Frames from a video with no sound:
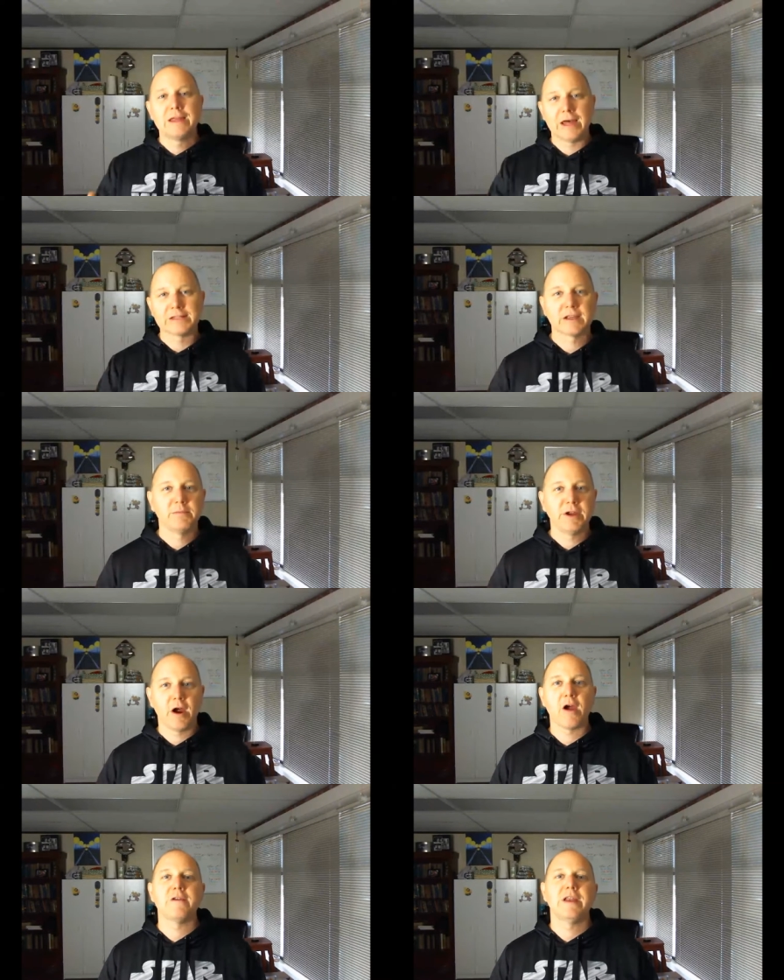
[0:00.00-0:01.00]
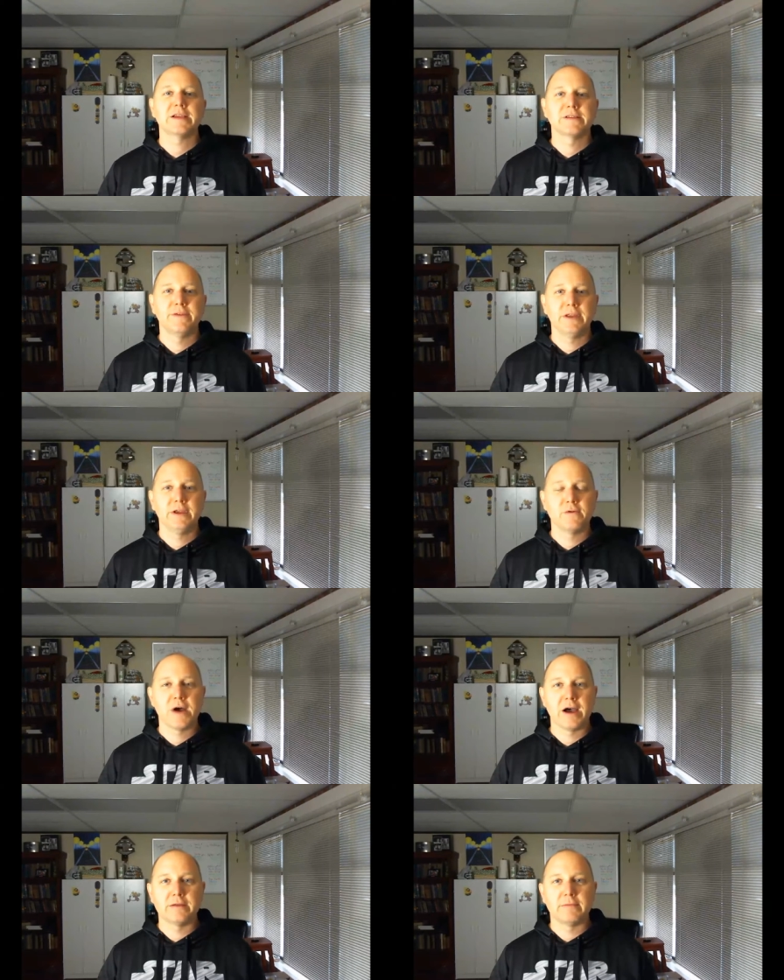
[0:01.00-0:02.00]
That's going to be our next video
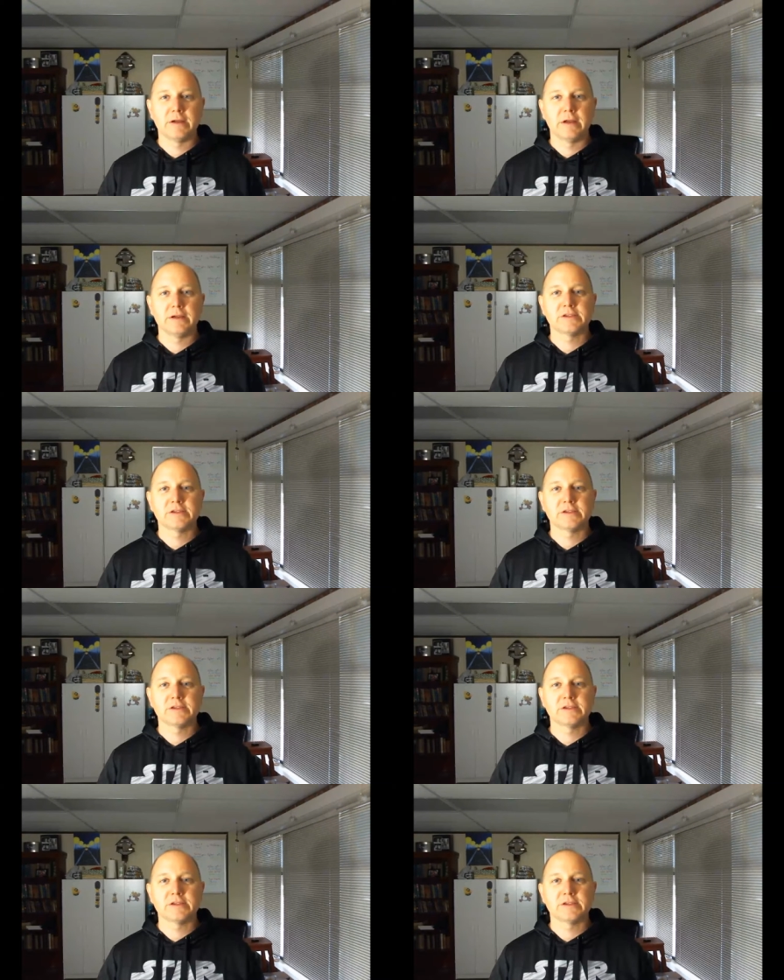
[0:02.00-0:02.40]
on Monday.